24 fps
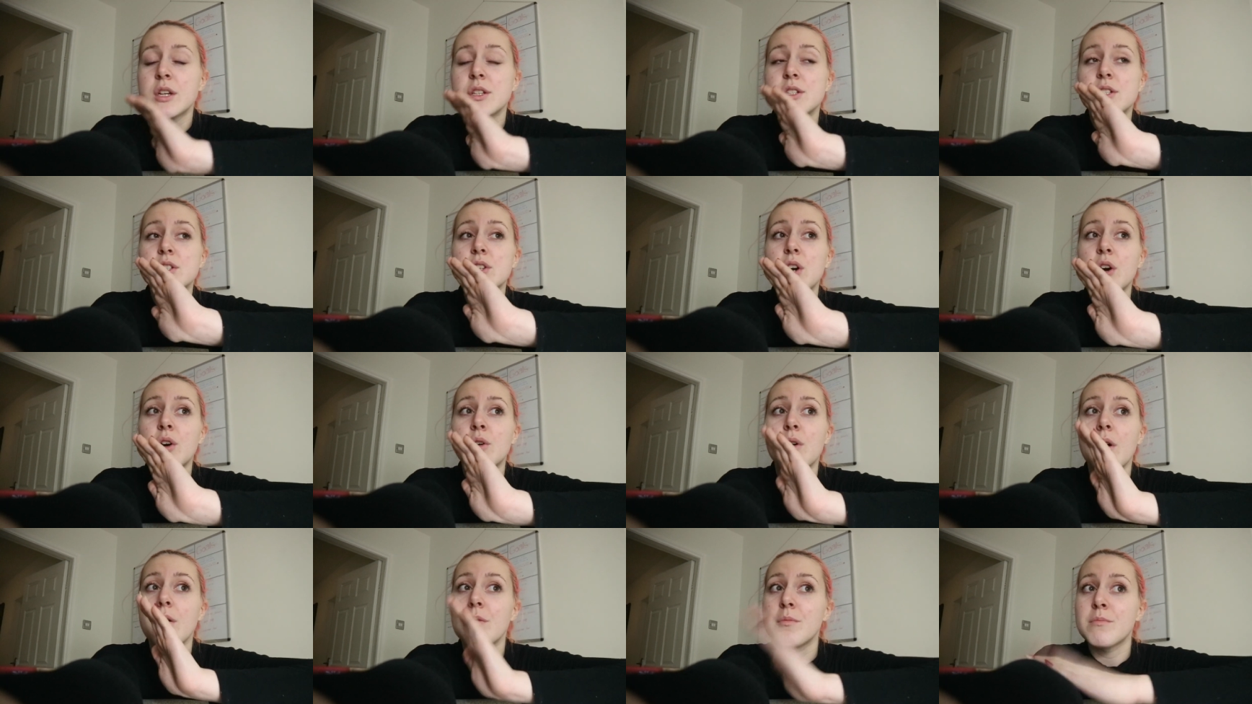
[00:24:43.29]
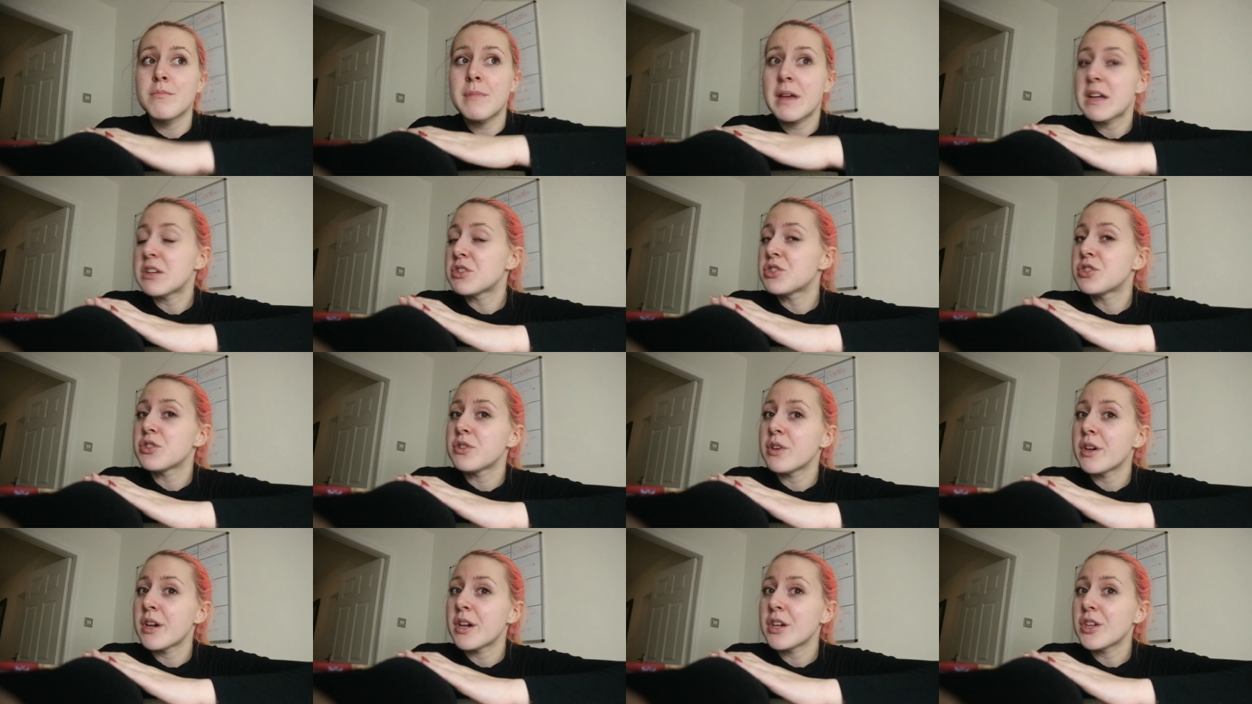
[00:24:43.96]
so make
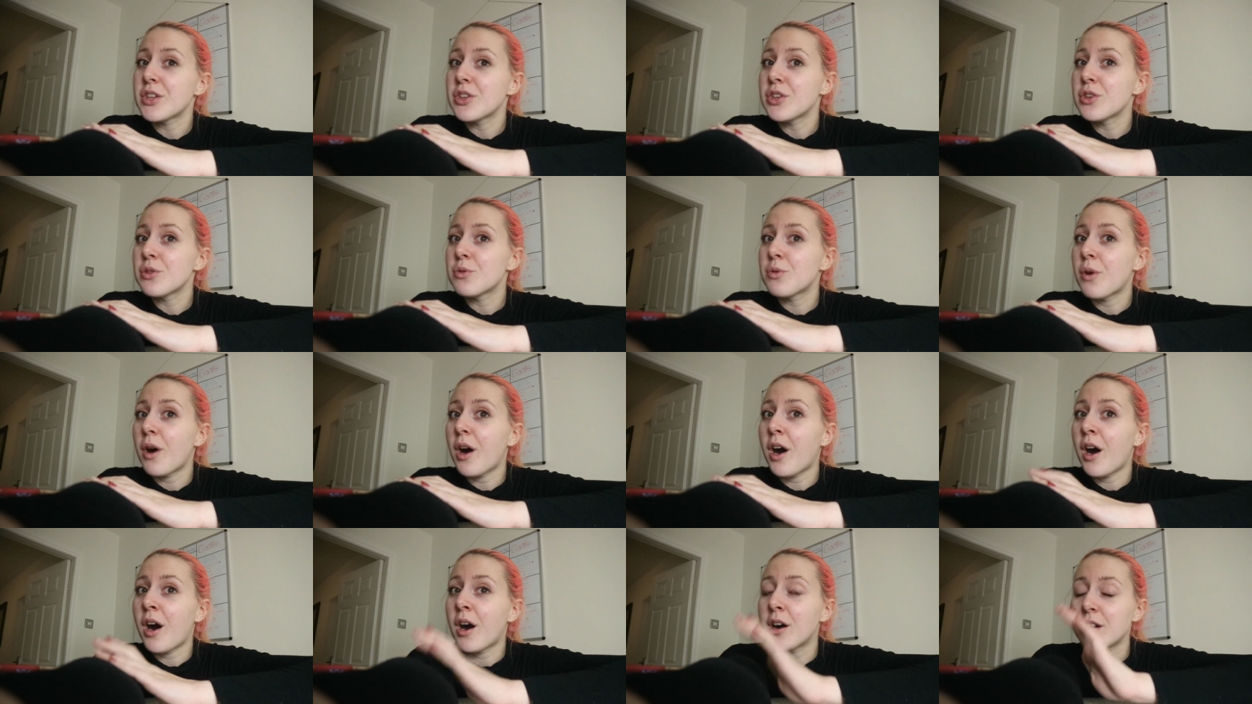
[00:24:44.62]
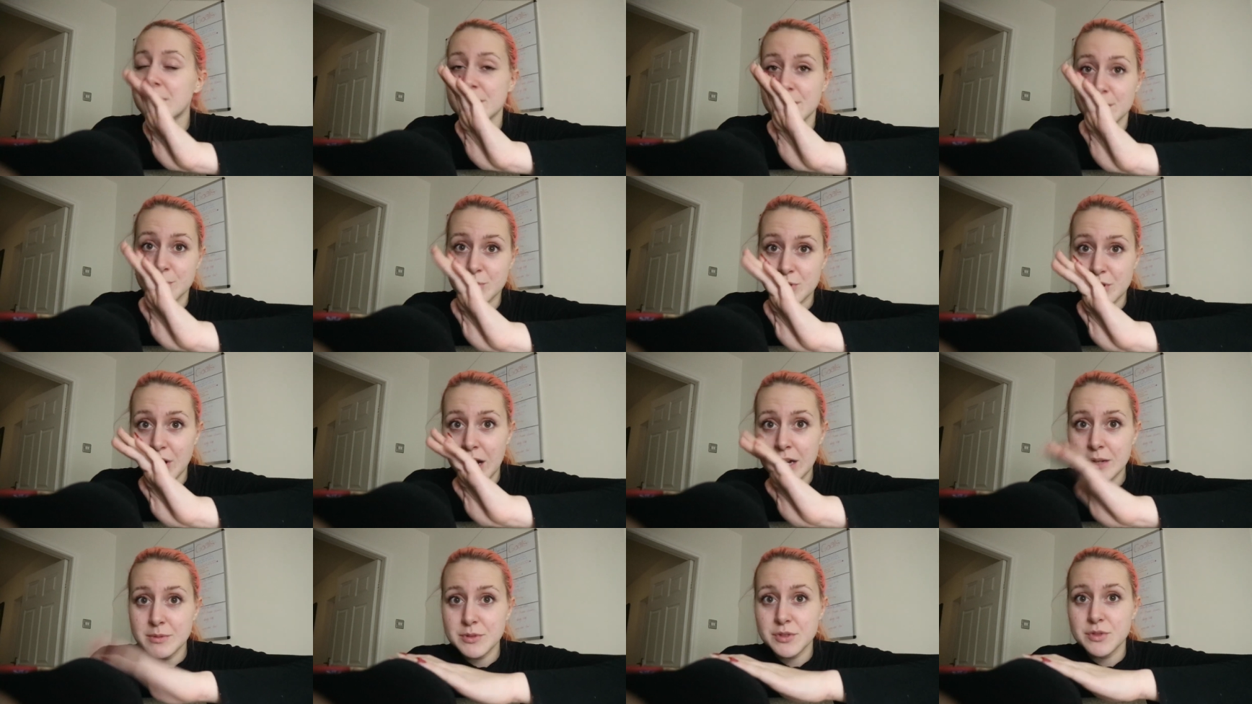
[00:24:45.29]
sure you are
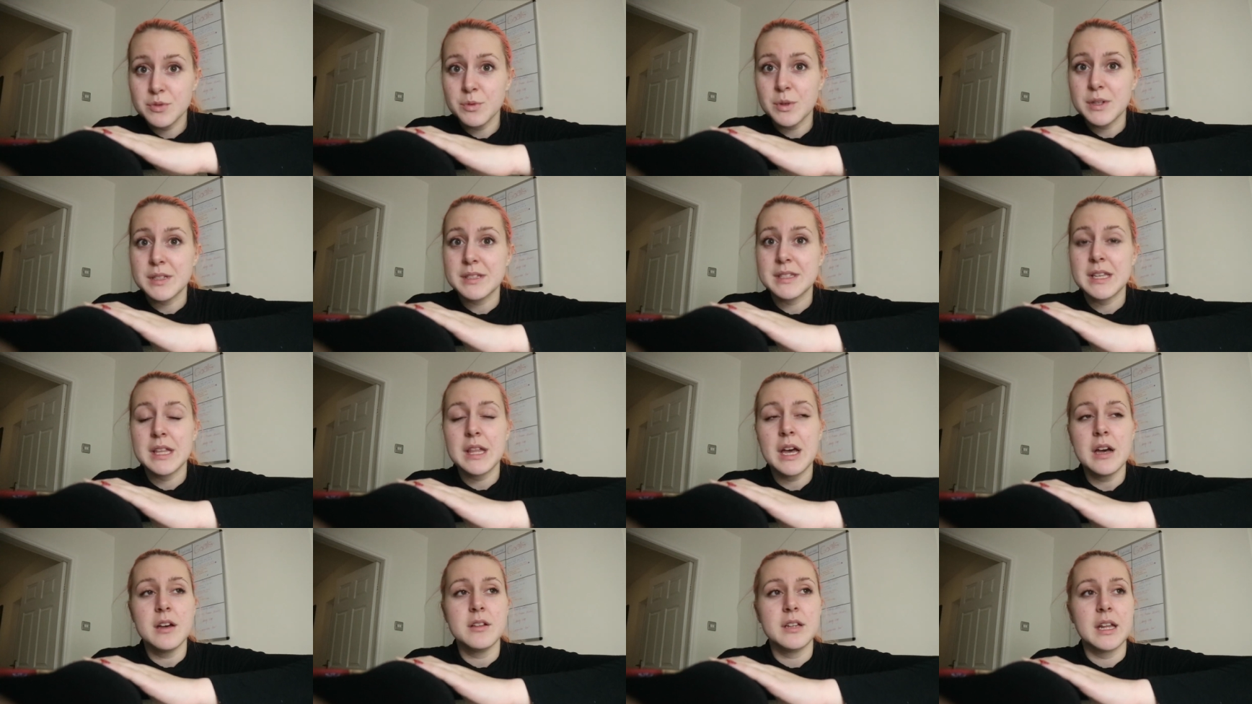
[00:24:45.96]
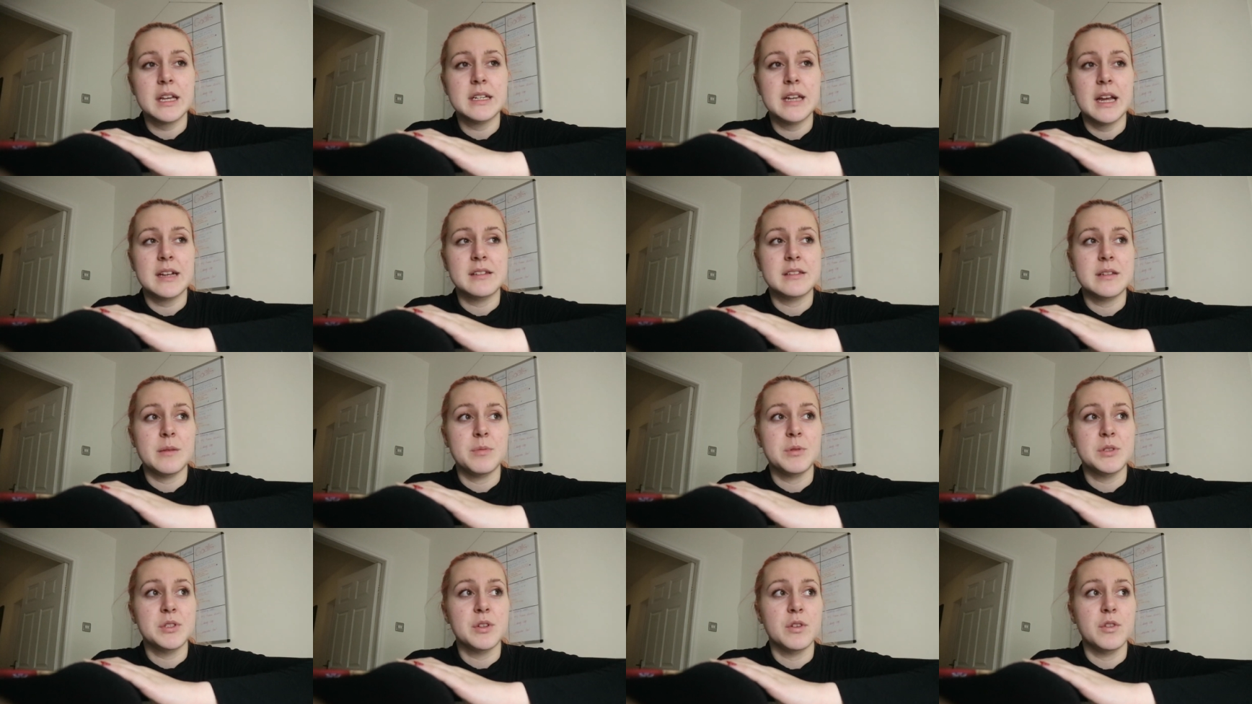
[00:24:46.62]
subscribed if you want to see that, like
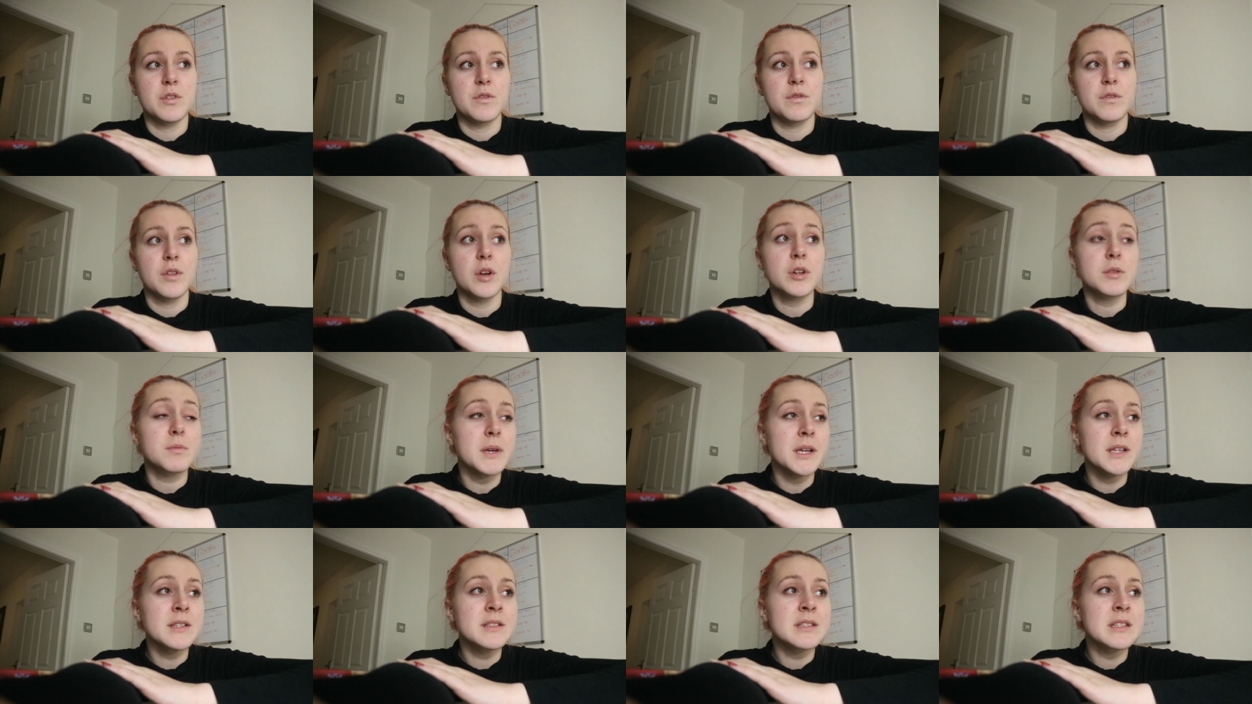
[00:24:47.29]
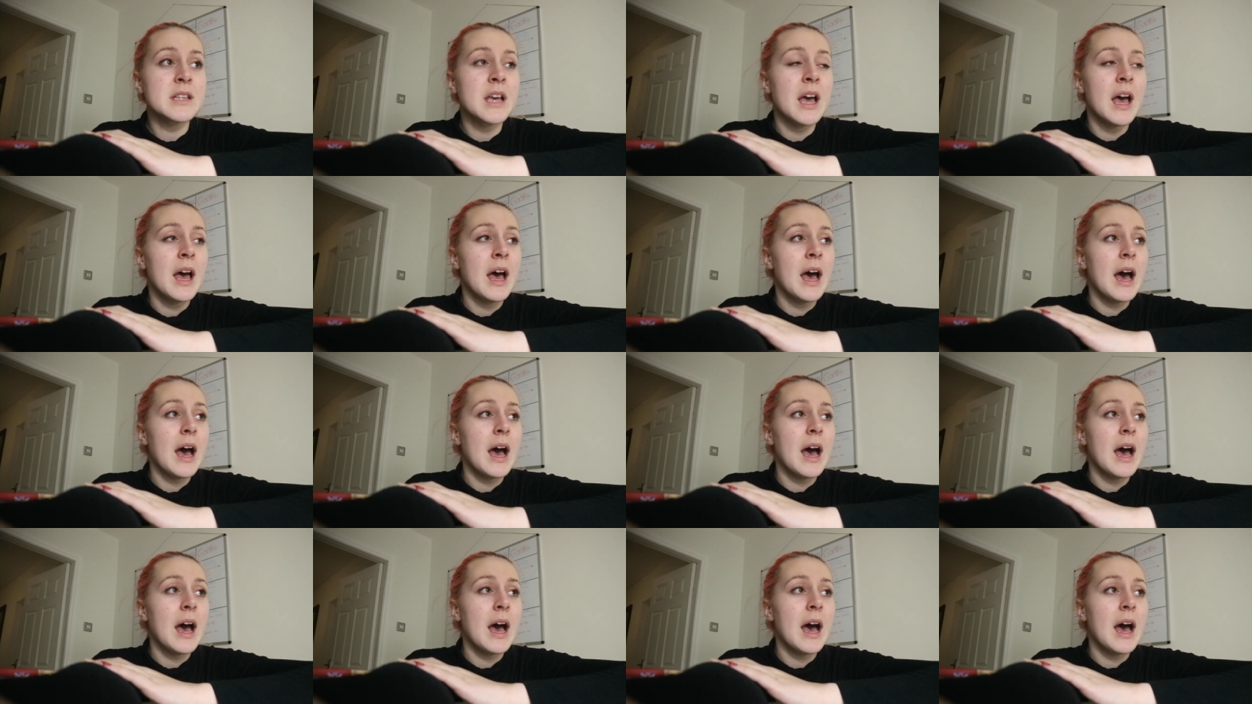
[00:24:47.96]
next episode of Vlogmas.